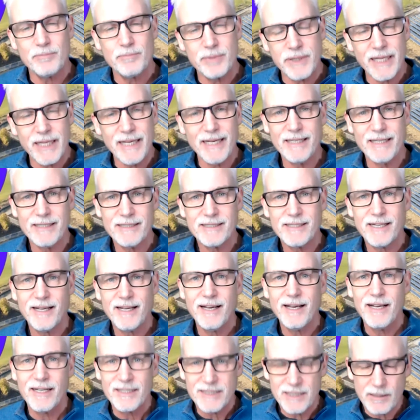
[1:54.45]
please
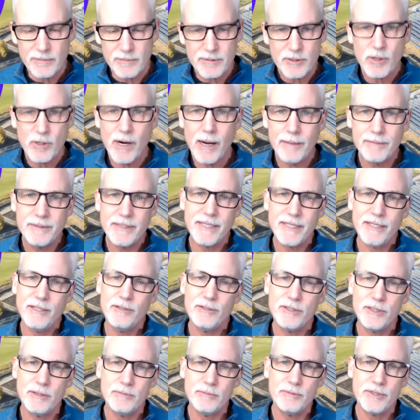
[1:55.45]
subscribe to
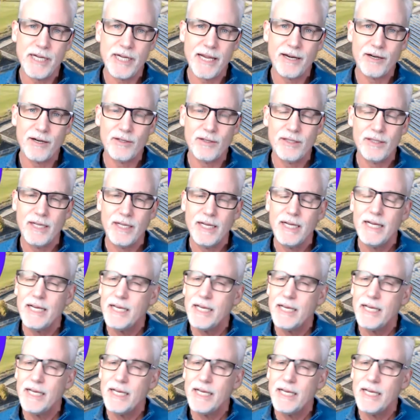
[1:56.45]
the YouTube channel,